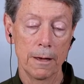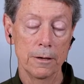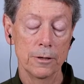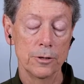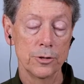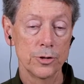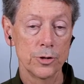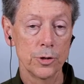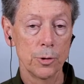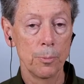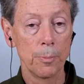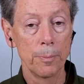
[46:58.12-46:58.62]

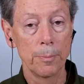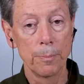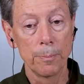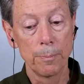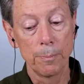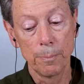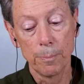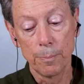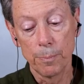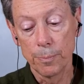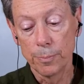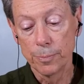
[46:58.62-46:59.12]
So,
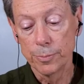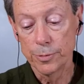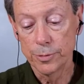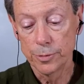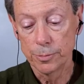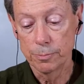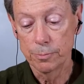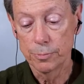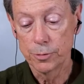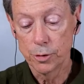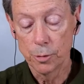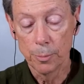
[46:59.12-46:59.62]

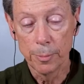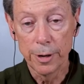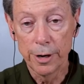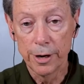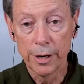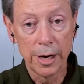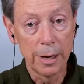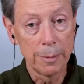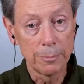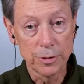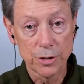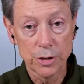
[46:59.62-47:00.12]
so
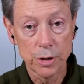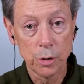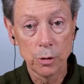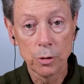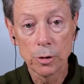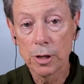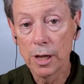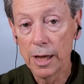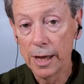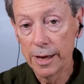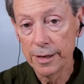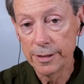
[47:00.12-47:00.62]
Mary, I'm so
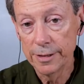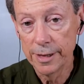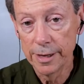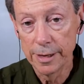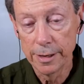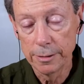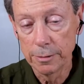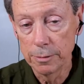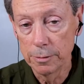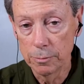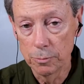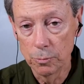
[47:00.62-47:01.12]
glad
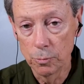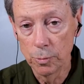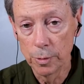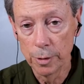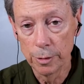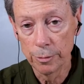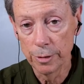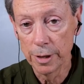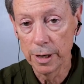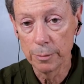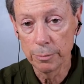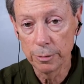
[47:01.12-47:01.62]
that we
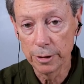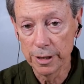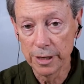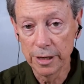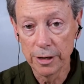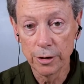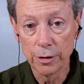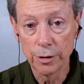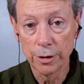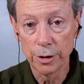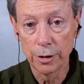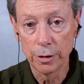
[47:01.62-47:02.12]
were able to
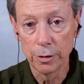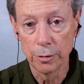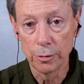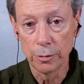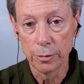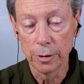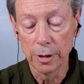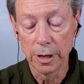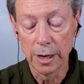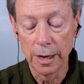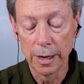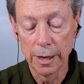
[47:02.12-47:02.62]
hear
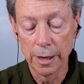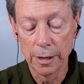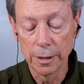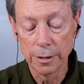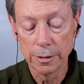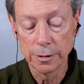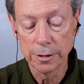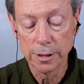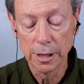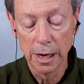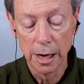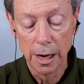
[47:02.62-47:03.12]
you,
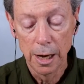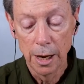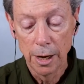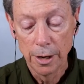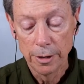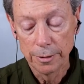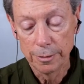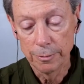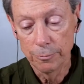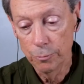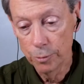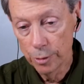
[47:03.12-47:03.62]
and
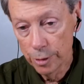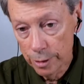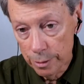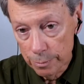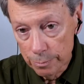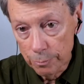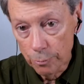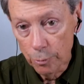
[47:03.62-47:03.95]
we're